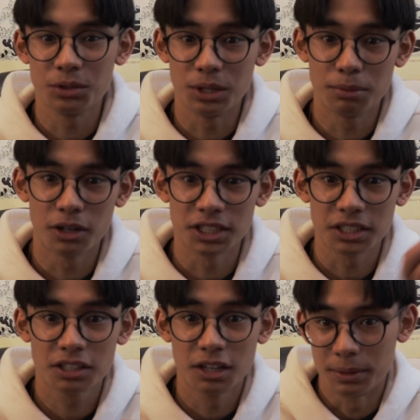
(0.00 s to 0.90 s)
uni
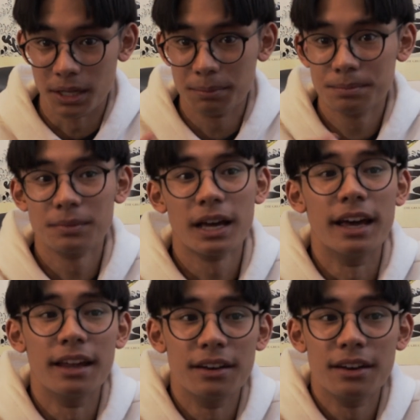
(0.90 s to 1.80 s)
project coming up,
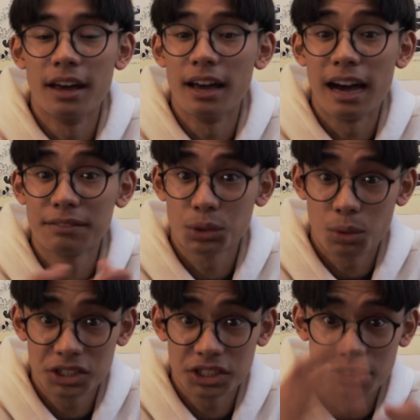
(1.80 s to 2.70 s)
and after
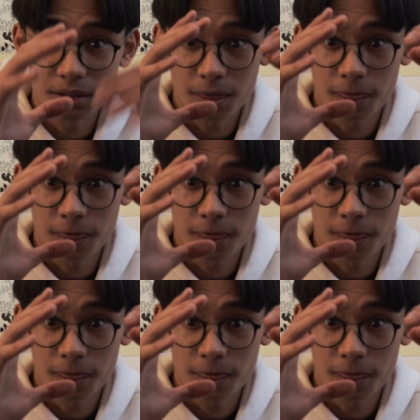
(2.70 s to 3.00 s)
watching